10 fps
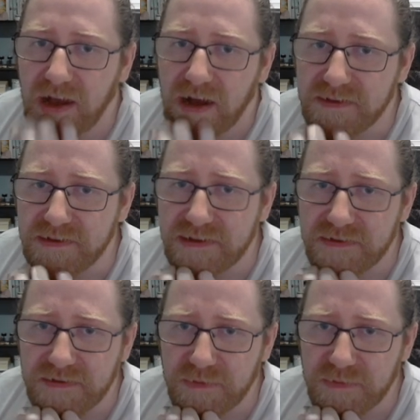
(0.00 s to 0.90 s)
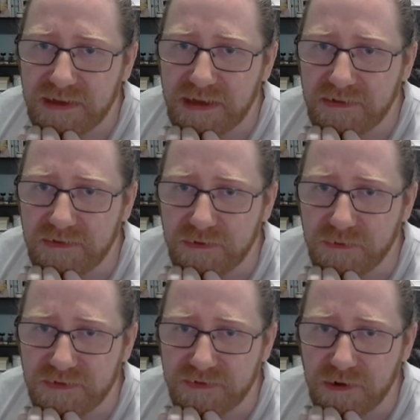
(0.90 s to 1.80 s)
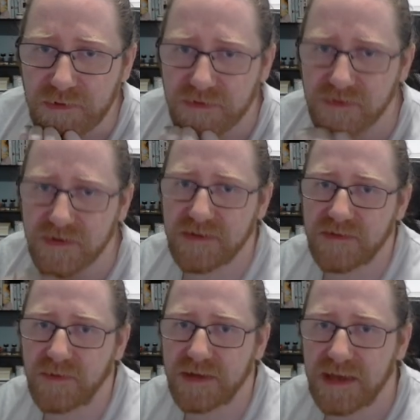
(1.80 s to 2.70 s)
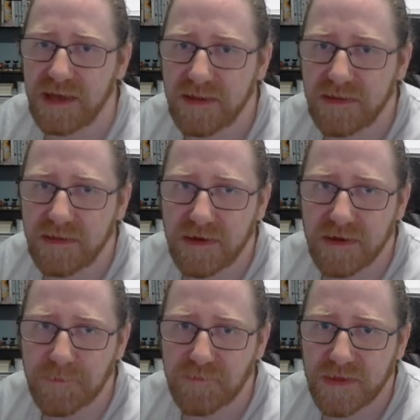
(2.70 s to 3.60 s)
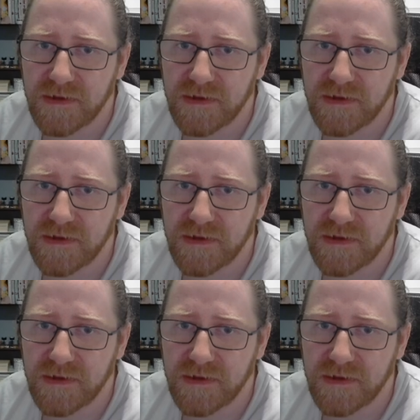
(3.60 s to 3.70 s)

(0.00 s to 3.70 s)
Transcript: A neat thing we can do with the Tauros is we can,